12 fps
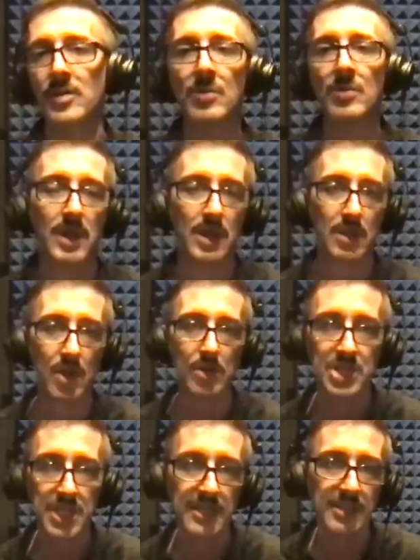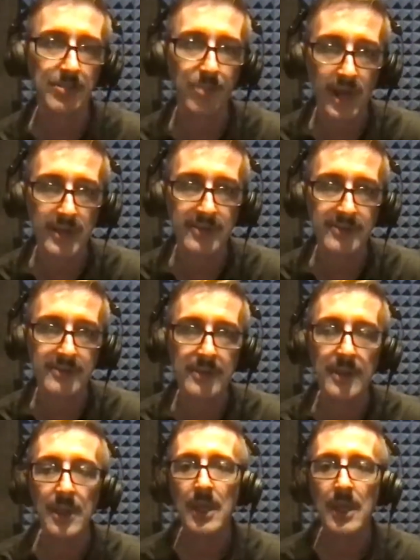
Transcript: want to negotiate the price.